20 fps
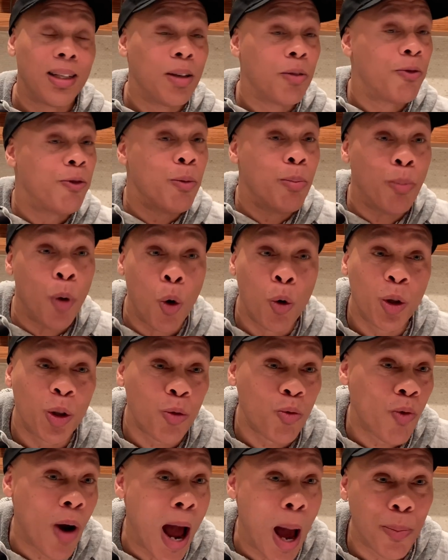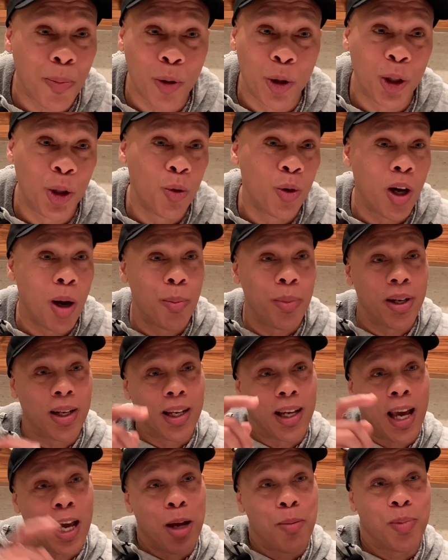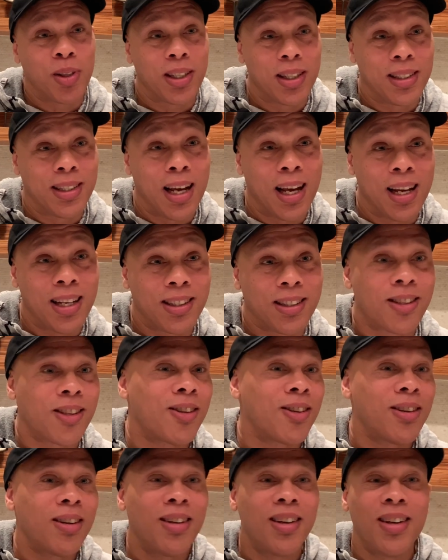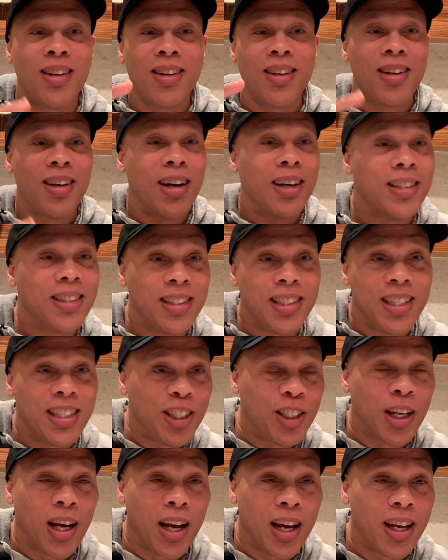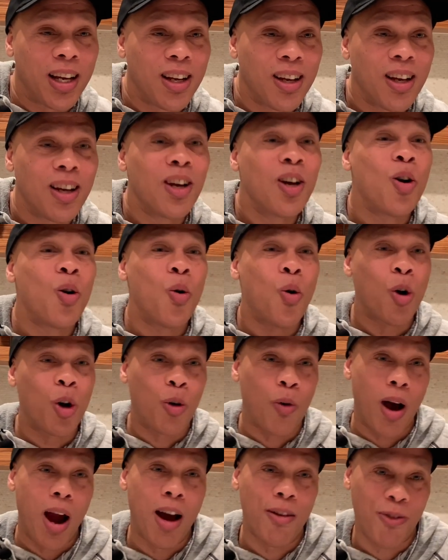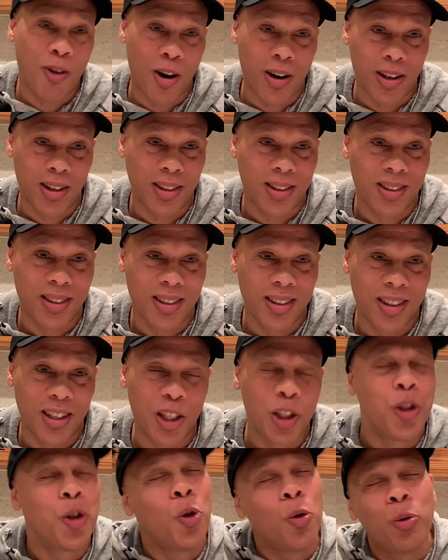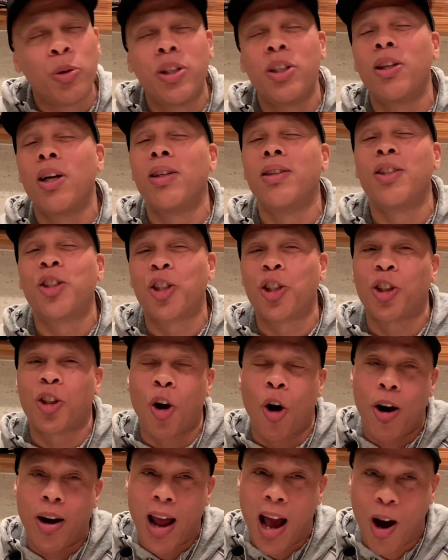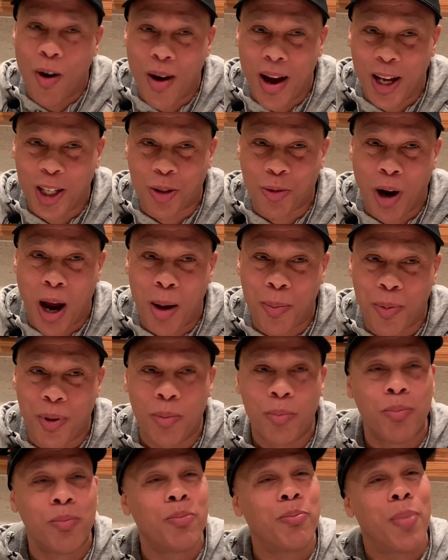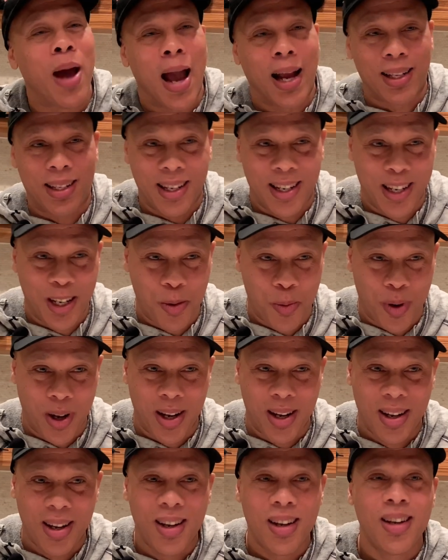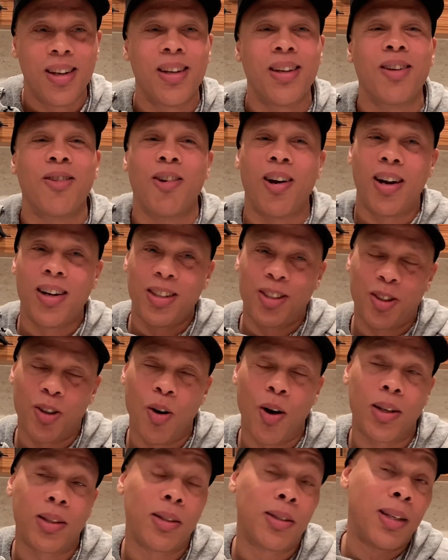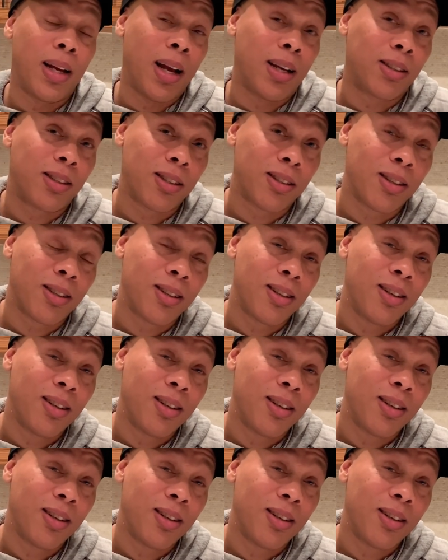For most rappers, you come in the game as a dancer, a DJ, or a graph artist. It usually doesn't start out as rapping, back then anyway. Right? So I was a dancer.